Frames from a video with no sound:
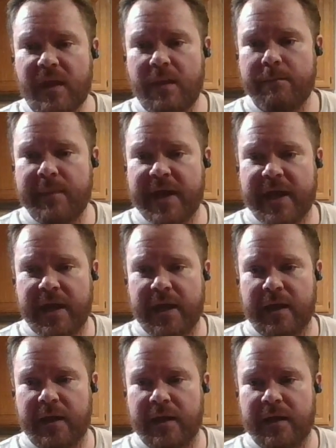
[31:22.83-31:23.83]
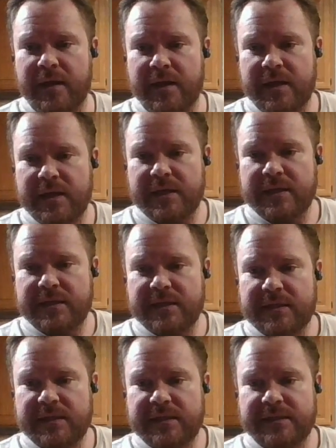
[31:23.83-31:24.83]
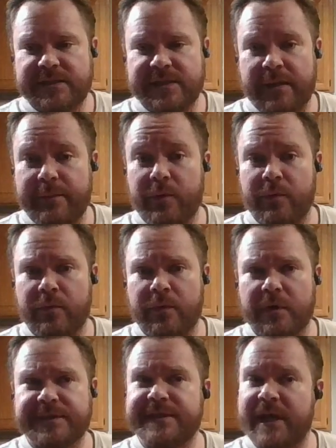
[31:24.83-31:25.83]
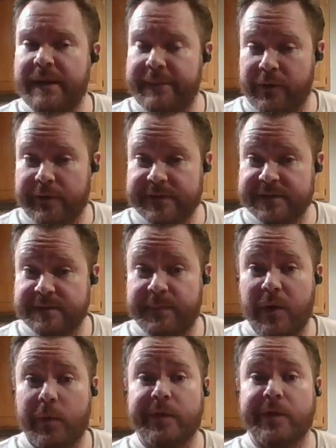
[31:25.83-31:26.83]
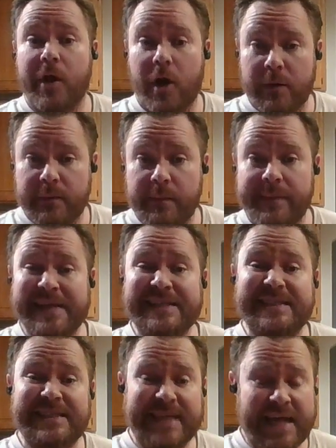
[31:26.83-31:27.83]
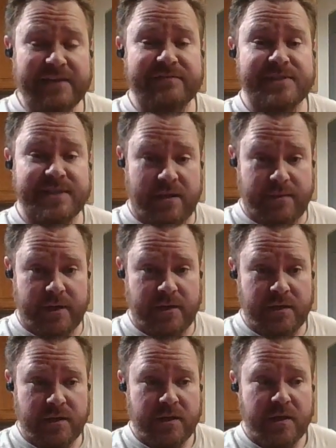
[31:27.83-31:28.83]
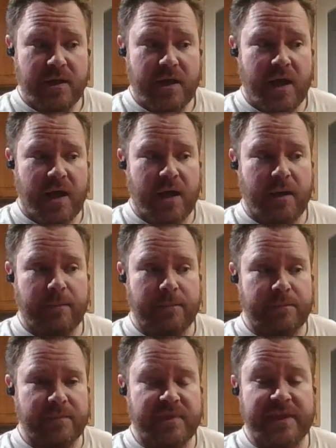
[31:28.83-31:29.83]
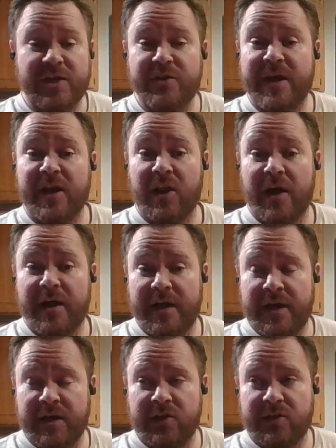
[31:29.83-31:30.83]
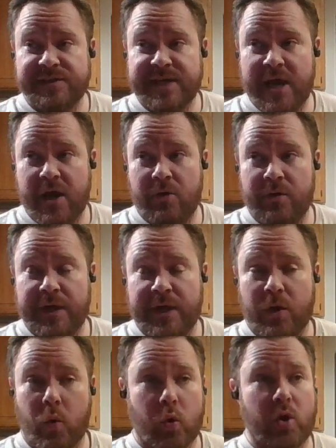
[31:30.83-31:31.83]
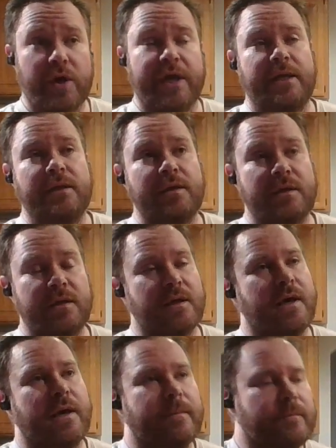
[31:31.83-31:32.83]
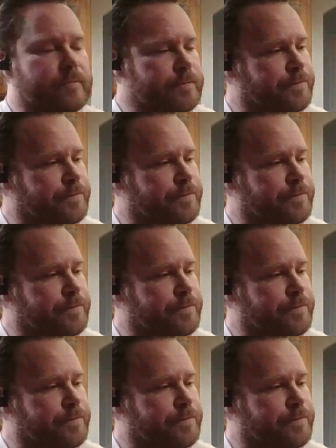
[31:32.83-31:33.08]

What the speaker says: making cinnamon rolls, but with cardamom instead of cinnamon. They do that a lot in a little town in Oregon. Um,